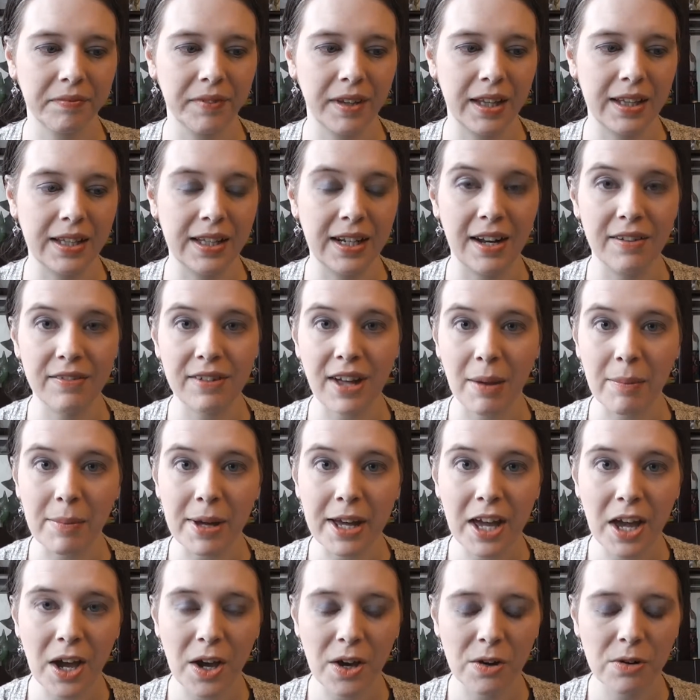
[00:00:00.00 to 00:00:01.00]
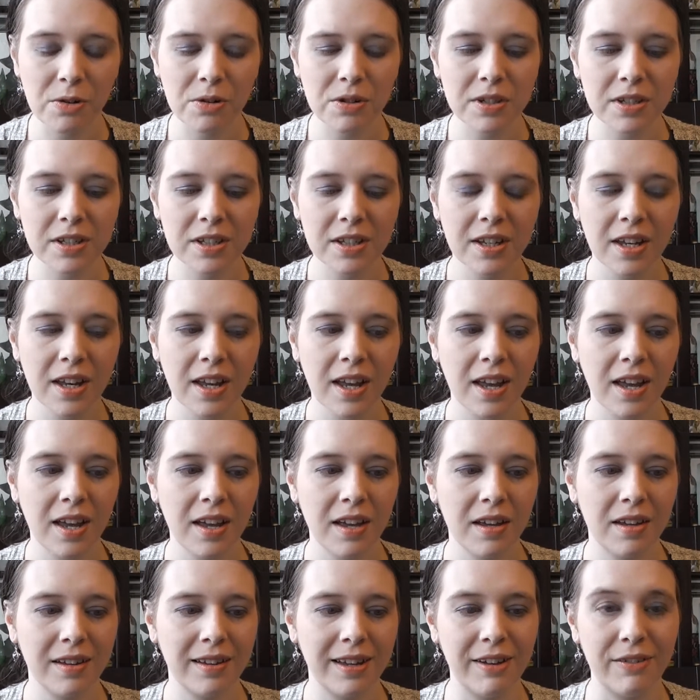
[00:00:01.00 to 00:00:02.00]
then I've got my coat.
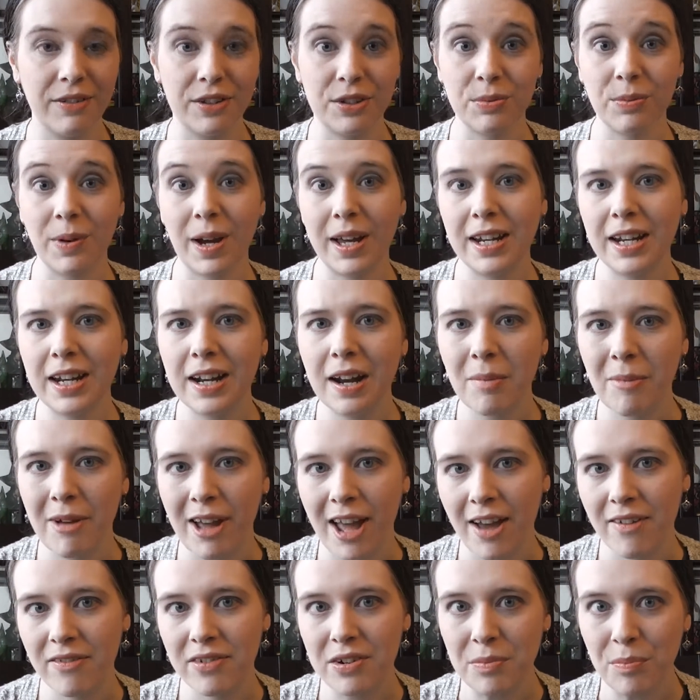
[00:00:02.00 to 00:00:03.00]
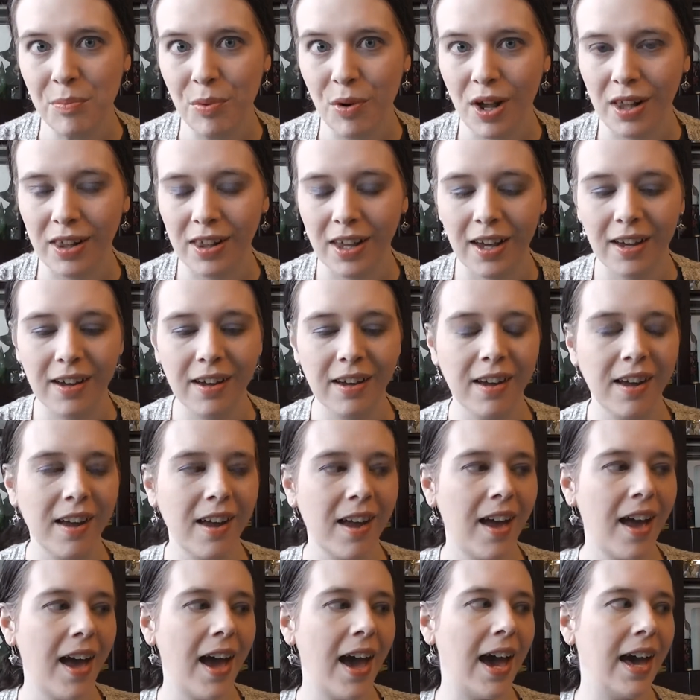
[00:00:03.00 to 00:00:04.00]
If it's raining, I might have an umbrella.
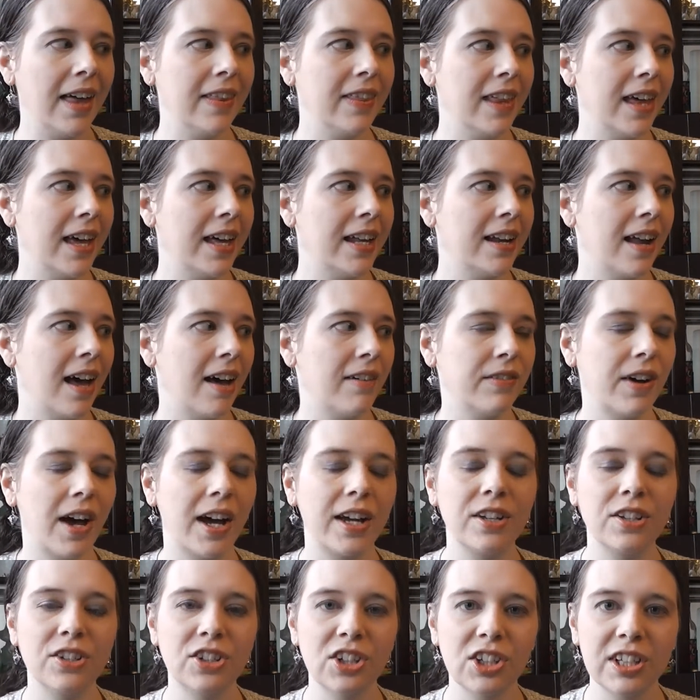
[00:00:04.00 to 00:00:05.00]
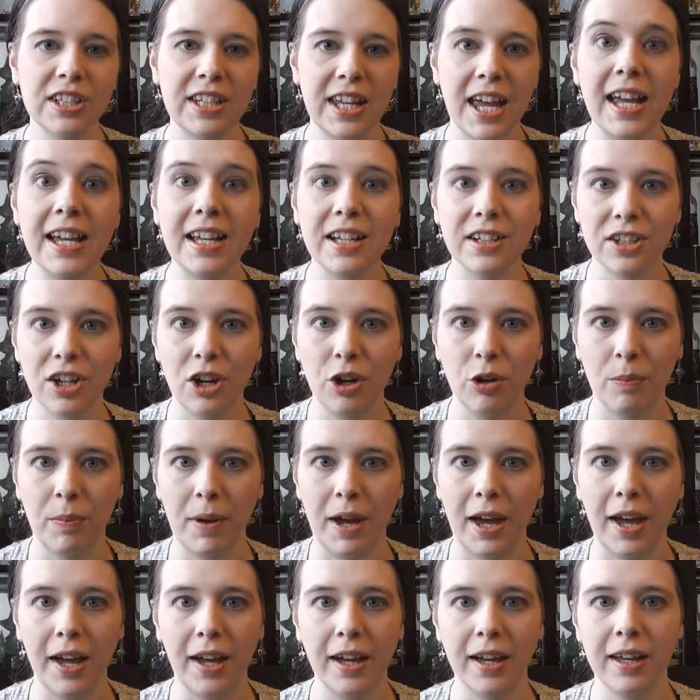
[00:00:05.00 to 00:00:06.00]
And then I usually take a tote
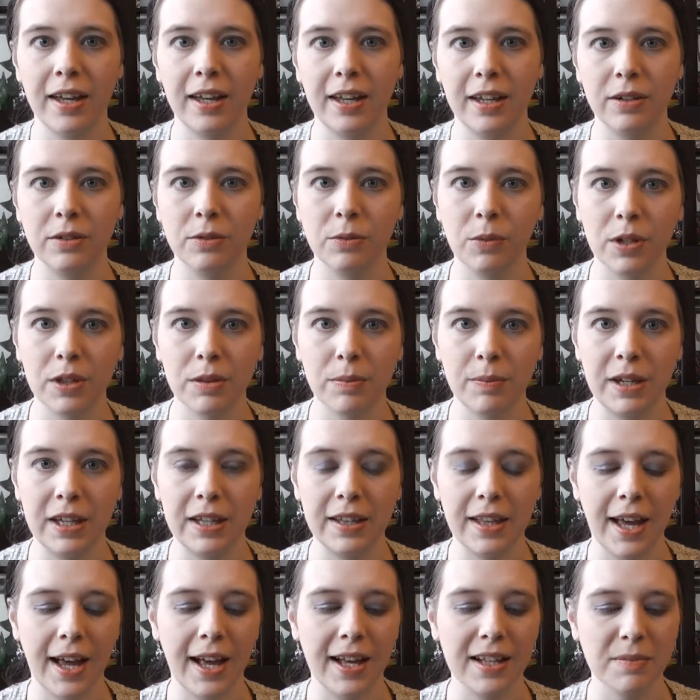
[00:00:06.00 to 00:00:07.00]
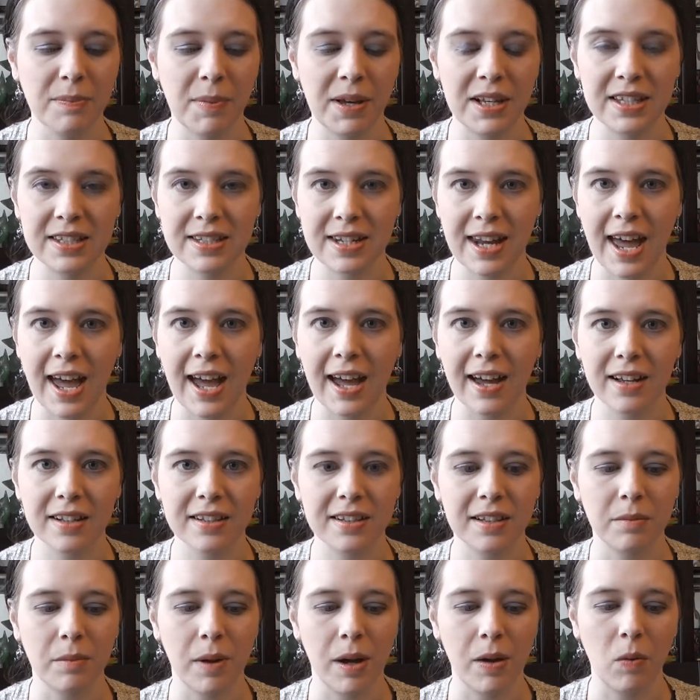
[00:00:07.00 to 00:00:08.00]
bag in with me that has my
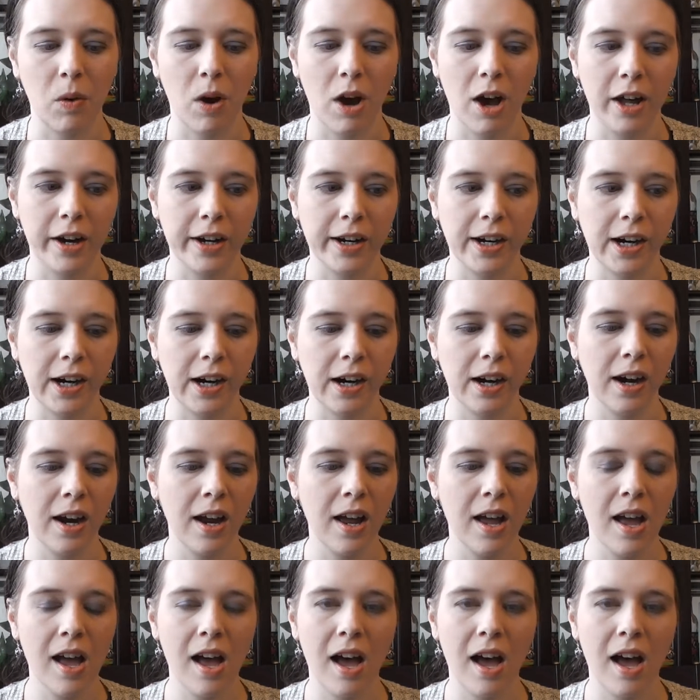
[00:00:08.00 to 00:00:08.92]
snacks and my water,